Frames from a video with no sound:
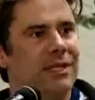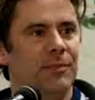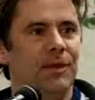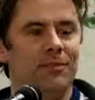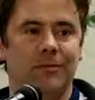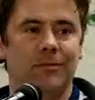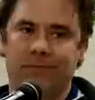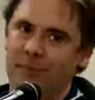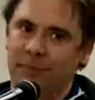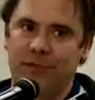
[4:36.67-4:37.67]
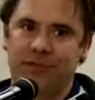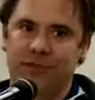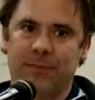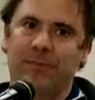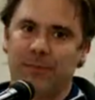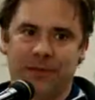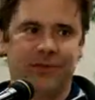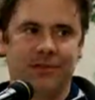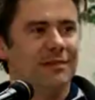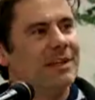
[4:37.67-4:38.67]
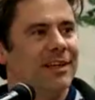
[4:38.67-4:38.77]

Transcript: email. For example, my mother,